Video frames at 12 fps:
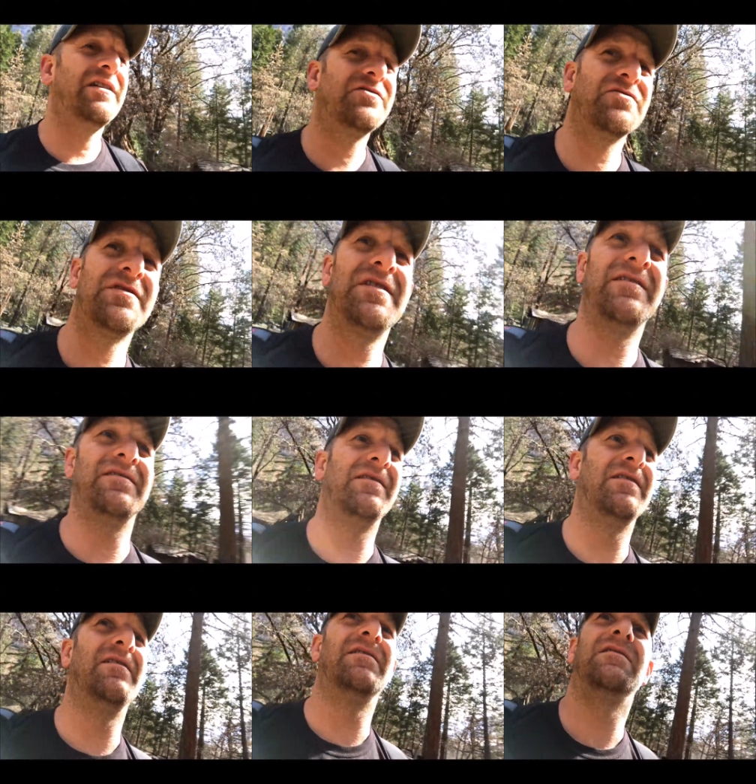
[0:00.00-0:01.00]
an interesting
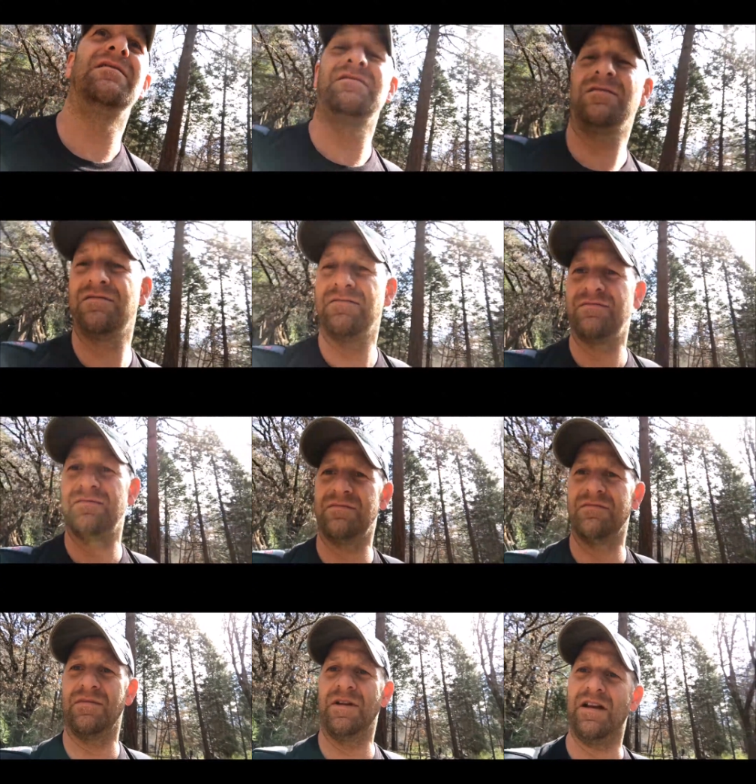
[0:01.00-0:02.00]

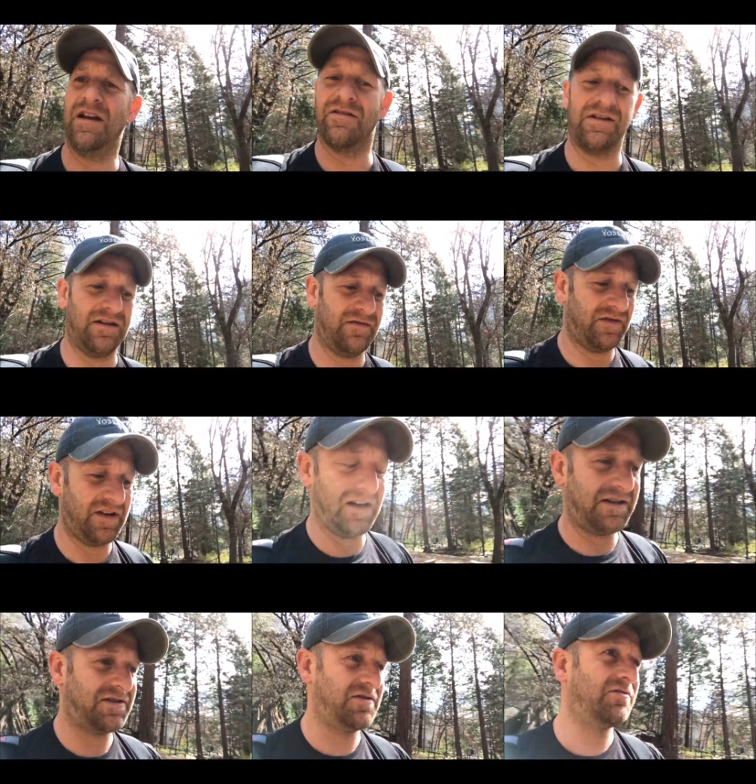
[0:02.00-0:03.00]
area. If you
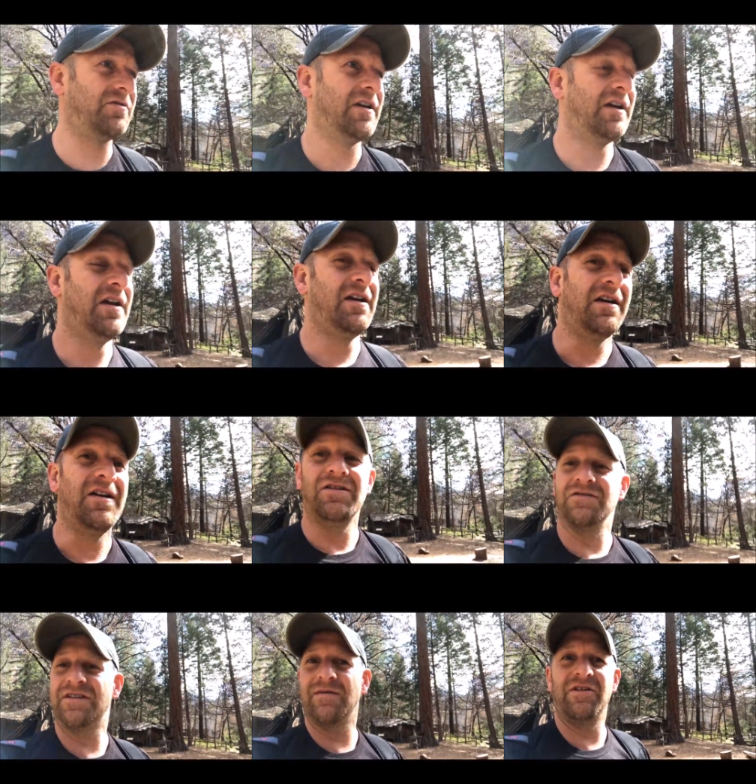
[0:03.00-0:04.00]
get to
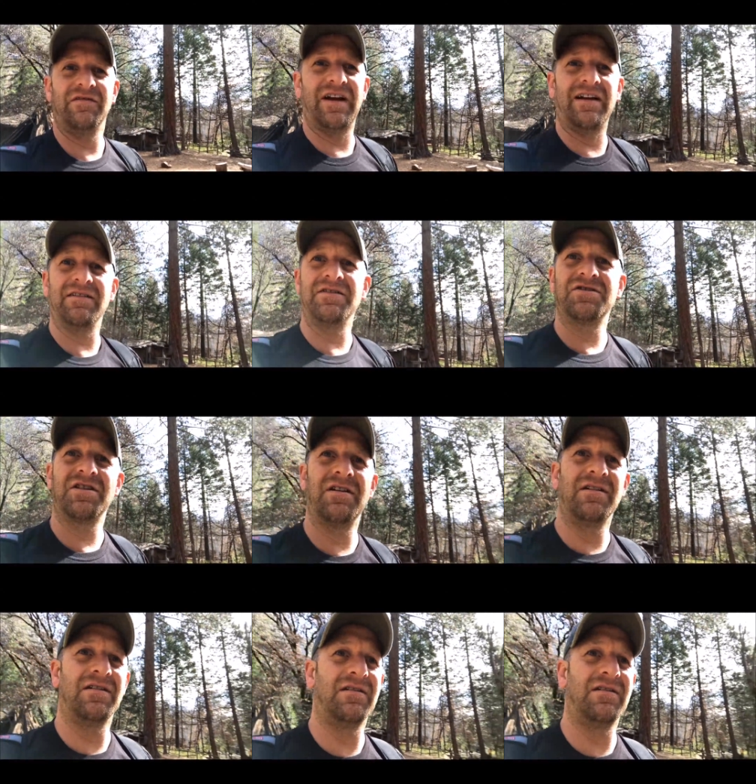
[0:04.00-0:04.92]
Yosemite Village,